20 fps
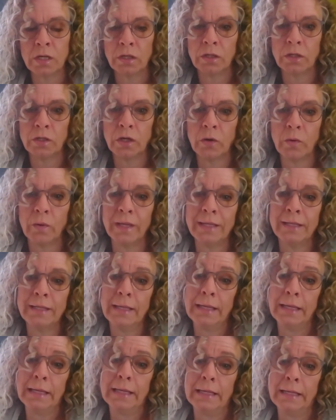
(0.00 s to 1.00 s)
it
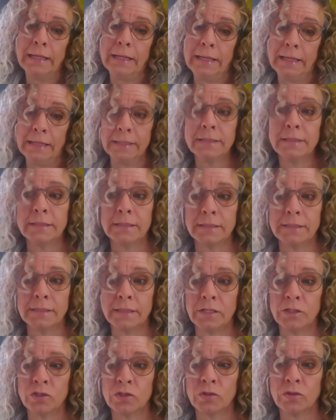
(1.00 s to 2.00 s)
is an
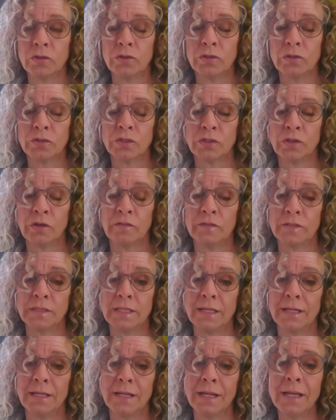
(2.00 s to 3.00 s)
essential service,
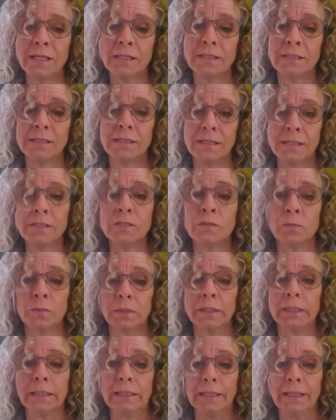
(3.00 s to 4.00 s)
and it is
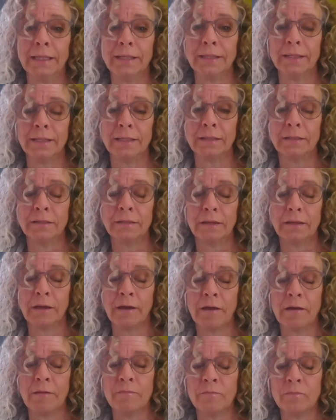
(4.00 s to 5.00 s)
really needed
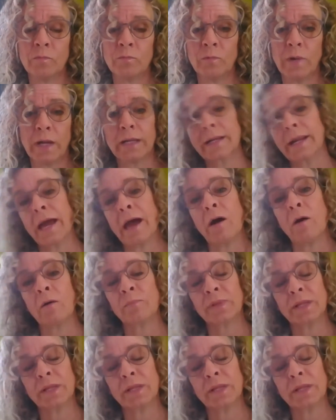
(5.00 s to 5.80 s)
right now.